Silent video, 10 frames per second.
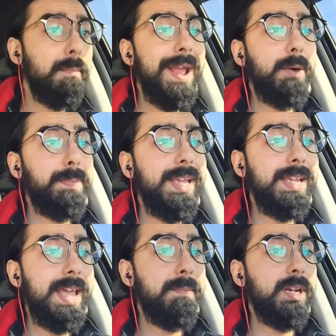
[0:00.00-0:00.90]
Mayor
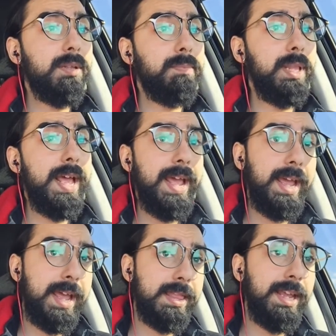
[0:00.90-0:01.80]
Pete came into the
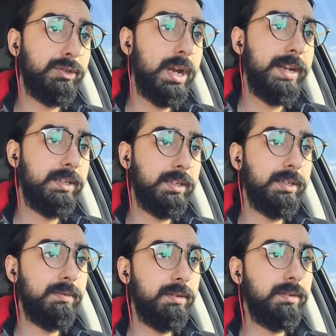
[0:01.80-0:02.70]
play, and they tried to